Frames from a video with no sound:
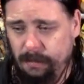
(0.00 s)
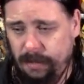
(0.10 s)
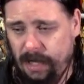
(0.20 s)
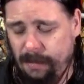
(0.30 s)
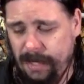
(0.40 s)

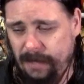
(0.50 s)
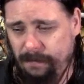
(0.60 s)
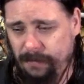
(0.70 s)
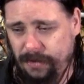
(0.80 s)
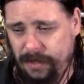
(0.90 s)
But I mean,
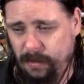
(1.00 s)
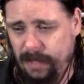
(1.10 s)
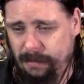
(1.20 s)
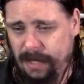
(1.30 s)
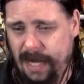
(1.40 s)
the thing with
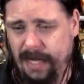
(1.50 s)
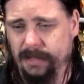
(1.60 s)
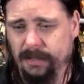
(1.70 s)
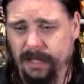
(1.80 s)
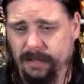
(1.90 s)
MK
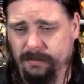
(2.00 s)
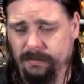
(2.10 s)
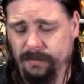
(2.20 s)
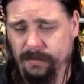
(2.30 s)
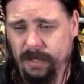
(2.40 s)
is like
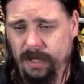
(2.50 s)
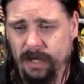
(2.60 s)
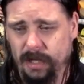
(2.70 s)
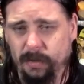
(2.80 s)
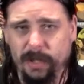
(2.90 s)

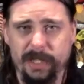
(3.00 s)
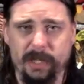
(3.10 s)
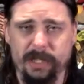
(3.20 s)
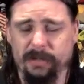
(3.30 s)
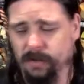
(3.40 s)
you really
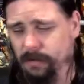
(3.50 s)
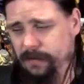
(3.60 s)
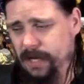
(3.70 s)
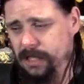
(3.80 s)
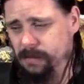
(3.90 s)
got your sort of
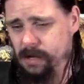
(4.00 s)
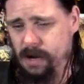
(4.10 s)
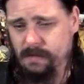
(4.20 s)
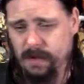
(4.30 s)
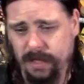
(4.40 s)
finishing. You
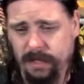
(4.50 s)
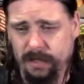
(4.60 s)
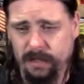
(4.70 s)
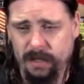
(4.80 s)
don't really